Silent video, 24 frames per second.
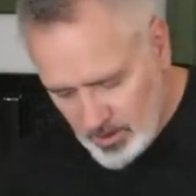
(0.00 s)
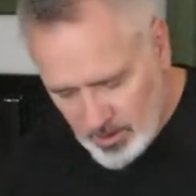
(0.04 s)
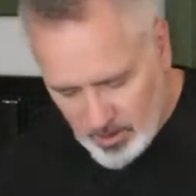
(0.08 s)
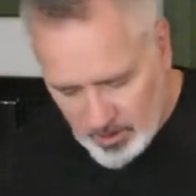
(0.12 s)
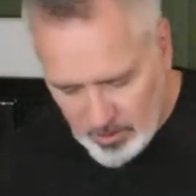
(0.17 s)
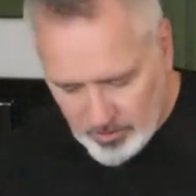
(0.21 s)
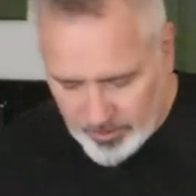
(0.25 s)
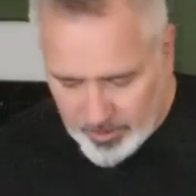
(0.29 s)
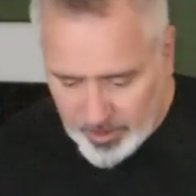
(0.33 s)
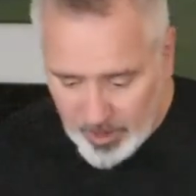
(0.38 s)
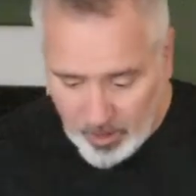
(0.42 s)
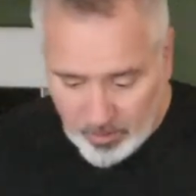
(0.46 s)
Here
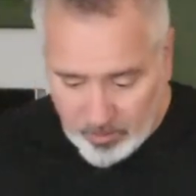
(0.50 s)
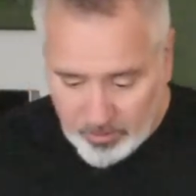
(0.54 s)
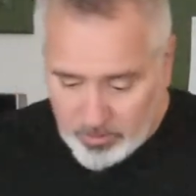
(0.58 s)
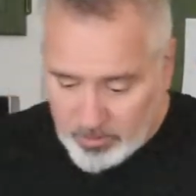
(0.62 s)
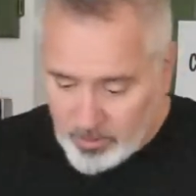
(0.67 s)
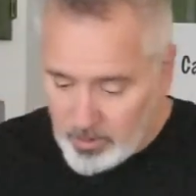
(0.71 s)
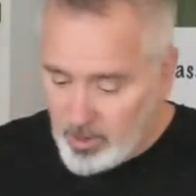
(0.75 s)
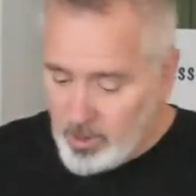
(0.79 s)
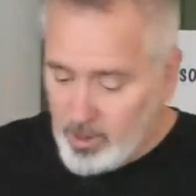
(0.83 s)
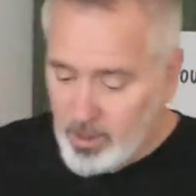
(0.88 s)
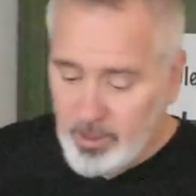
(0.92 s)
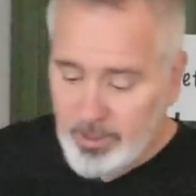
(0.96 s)
we go.
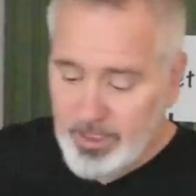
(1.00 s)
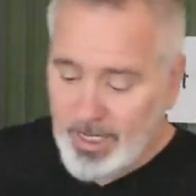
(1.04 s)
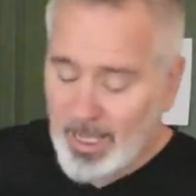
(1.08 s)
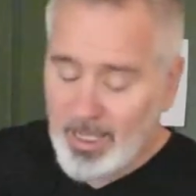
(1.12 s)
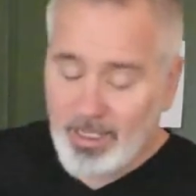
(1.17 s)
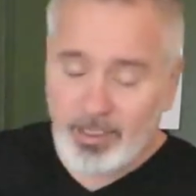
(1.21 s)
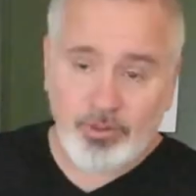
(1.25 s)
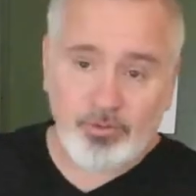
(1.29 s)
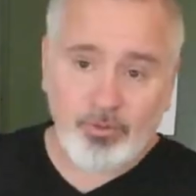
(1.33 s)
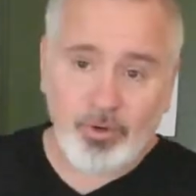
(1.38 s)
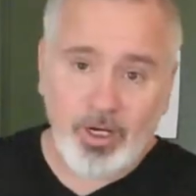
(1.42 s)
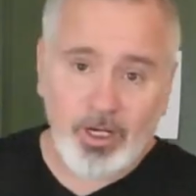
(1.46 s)
Now
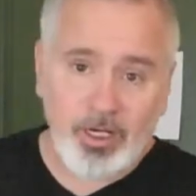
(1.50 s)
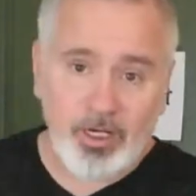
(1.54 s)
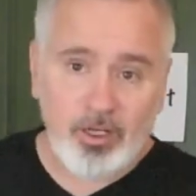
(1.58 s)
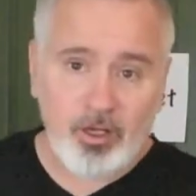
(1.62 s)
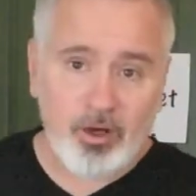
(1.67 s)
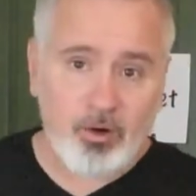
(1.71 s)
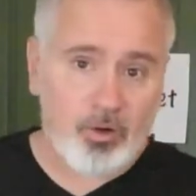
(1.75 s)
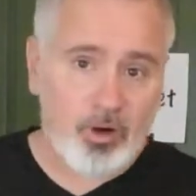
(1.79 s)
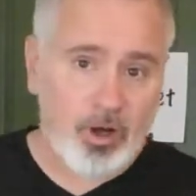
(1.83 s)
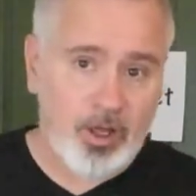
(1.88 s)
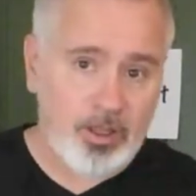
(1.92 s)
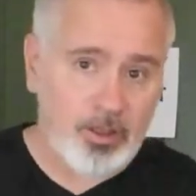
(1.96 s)
it's ready to
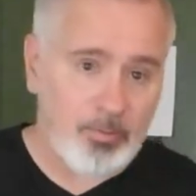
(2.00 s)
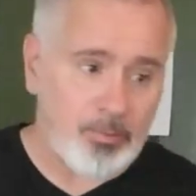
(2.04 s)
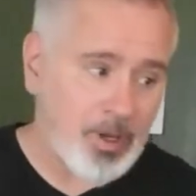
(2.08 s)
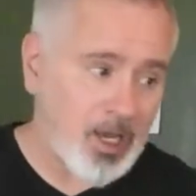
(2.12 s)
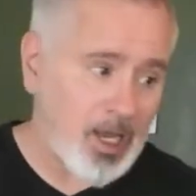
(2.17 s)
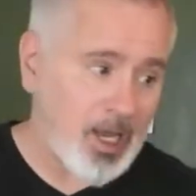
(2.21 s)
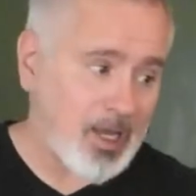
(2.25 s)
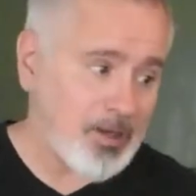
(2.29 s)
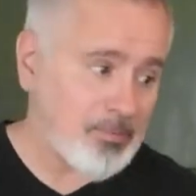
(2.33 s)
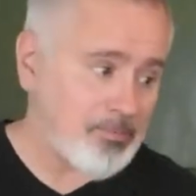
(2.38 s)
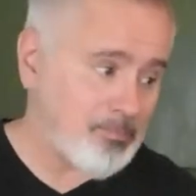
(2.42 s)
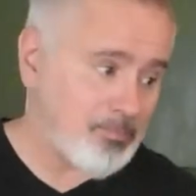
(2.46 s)
go on the
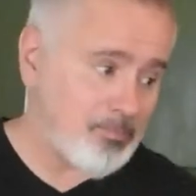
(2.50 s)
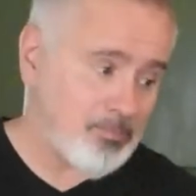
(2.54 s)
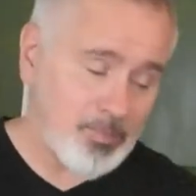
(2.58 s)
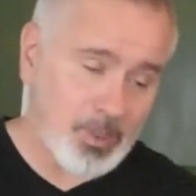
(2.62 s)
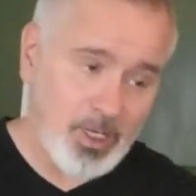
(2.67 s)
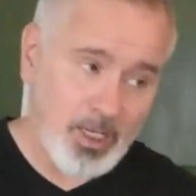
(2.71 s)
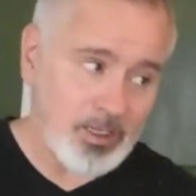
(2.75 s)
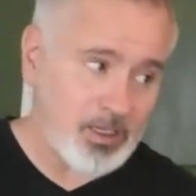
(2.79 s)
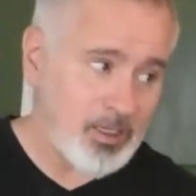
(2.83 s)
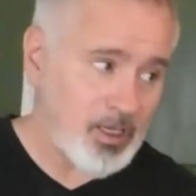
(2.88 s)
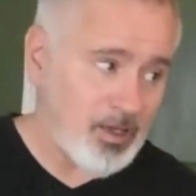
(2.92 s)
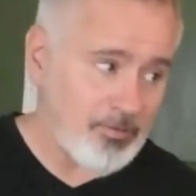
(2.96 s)
pot,
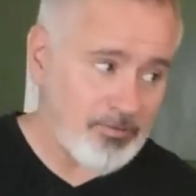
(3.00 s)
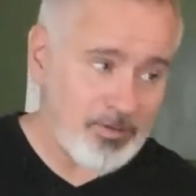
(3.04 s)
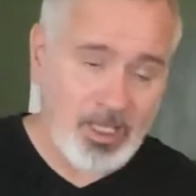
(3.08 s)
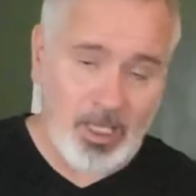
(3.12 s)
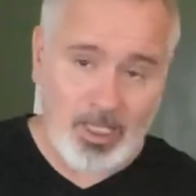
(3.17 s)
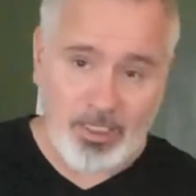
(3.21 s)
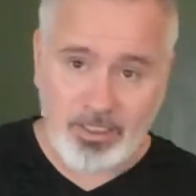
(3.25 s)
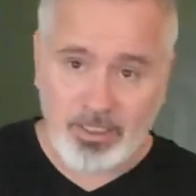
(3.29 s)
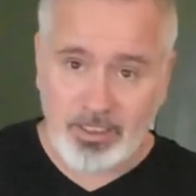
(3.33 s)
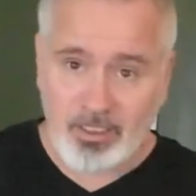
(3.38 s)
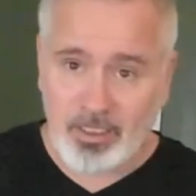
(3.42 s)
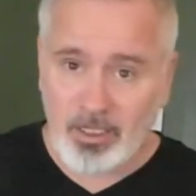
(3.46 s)
but I've
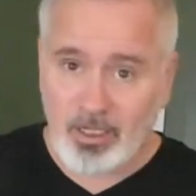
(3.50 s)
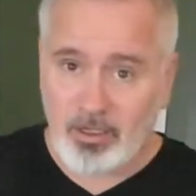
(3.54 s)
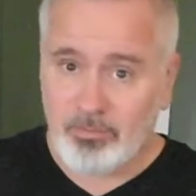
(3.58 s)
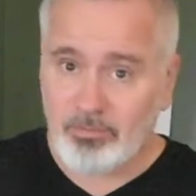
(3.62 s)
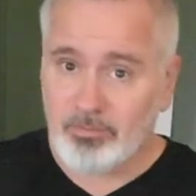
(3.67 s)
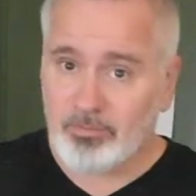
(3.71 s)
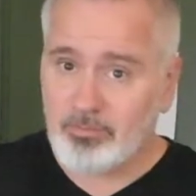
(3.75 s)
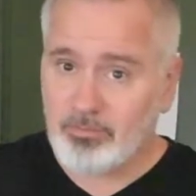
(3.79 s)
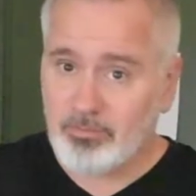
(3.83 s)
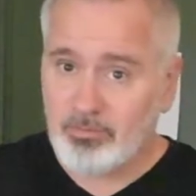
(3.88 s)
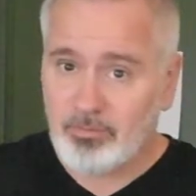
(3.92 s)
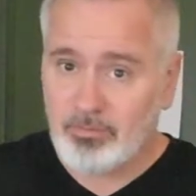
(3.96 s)
got
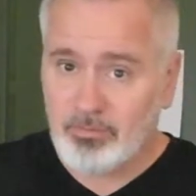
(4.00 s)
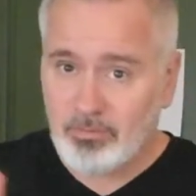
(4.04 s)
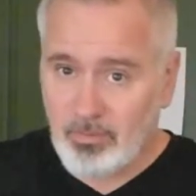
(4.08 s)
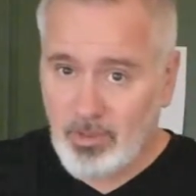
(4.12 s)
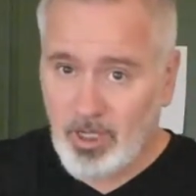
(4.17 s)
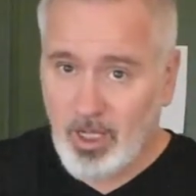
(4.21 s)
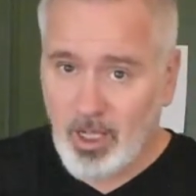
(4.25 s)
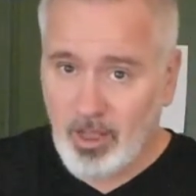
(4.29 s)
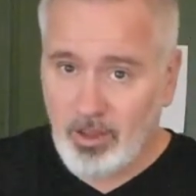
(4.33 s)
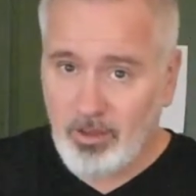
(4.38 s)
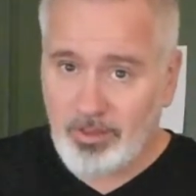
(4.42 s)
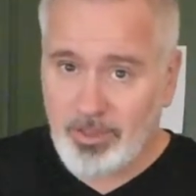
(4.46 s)
some
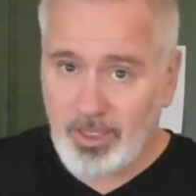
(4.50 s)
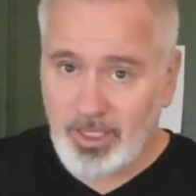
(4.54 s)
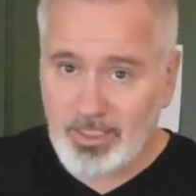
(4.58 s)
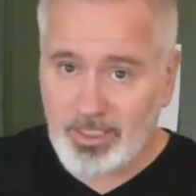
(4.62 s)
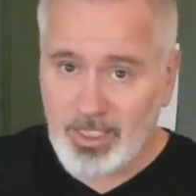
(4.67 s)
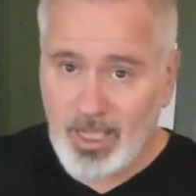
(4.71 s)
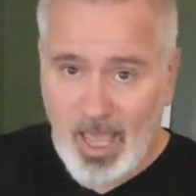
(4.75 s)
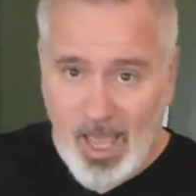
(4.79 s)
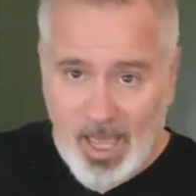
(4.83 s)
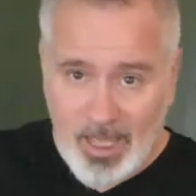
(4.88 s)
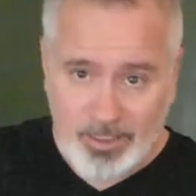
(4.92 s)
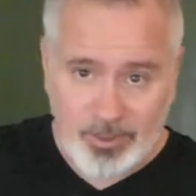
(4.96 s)
other things
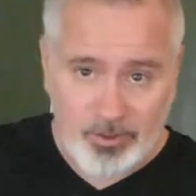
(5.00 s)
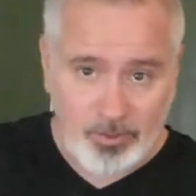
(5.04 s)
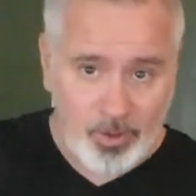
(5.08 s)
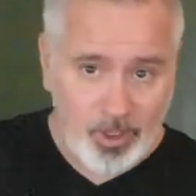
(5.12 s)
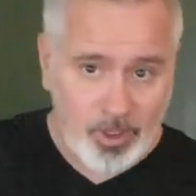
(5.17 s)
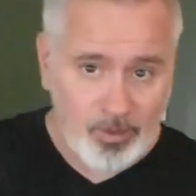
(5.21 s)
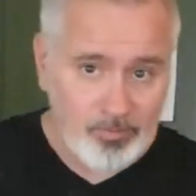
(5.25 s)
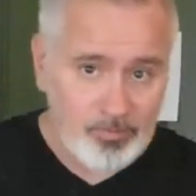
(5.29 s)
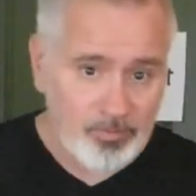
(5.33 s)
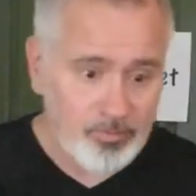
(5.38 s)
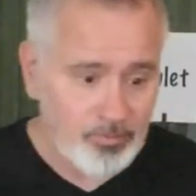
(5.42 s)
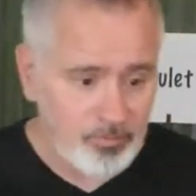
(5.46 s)
to add to it.